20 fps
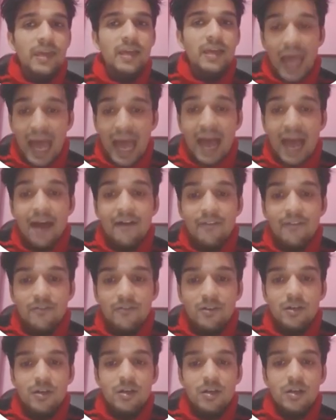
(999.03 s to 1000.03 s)
may have
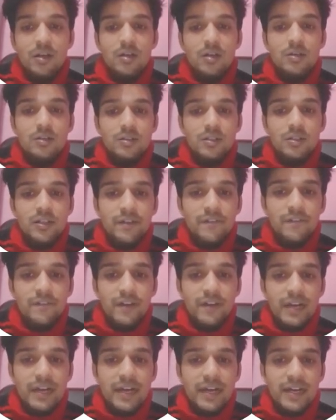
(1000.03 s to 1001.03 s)

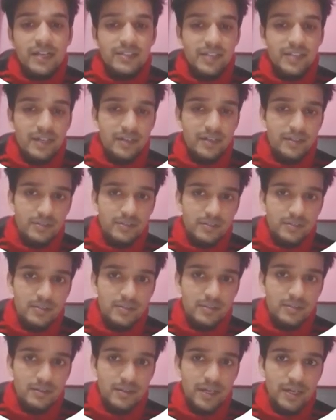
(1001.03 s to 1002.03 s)
different data
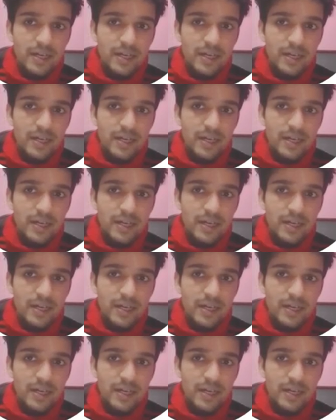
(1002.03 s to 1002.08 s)
centers.